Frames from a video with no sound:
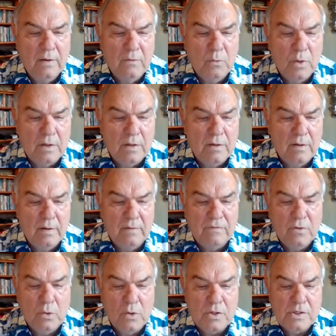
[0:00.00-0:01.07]
With, of
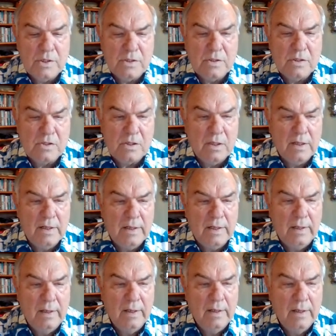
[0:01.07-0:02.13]
course, as the
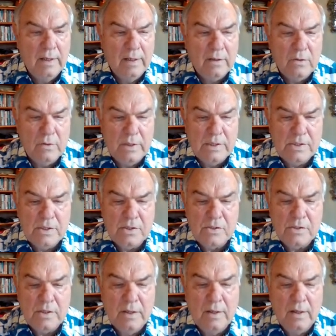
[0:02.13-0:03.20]
salinity
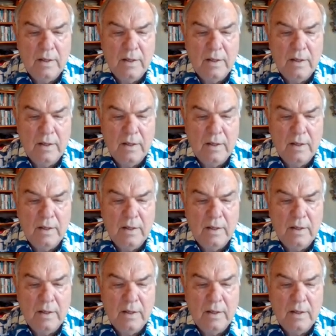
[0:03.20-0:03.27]
increases,